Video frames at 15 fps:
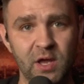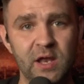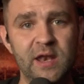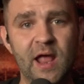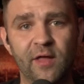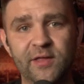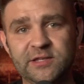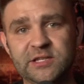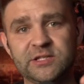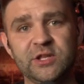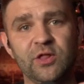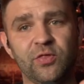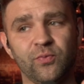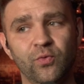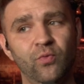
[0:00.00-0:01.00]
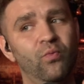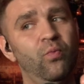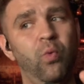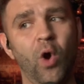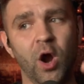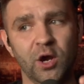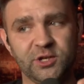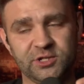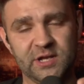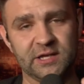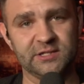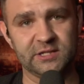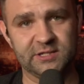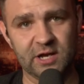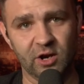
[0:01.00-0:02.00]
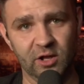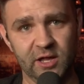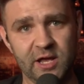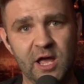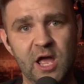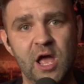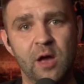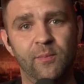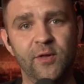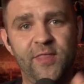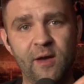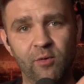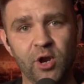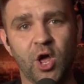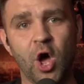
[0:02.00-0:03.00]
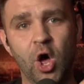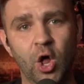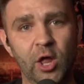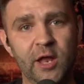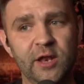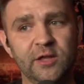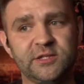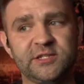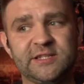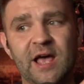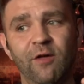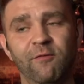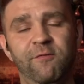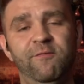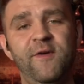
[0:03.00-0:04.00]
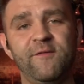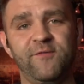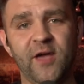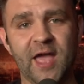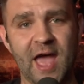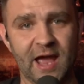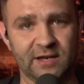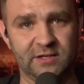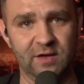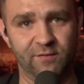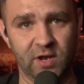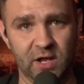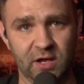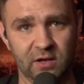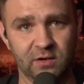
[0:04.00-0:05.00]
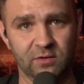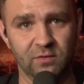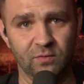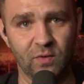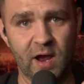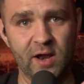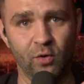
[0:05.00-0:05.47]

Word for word: Now, this isn't through works necessarily, but they would call it salvific activity, right?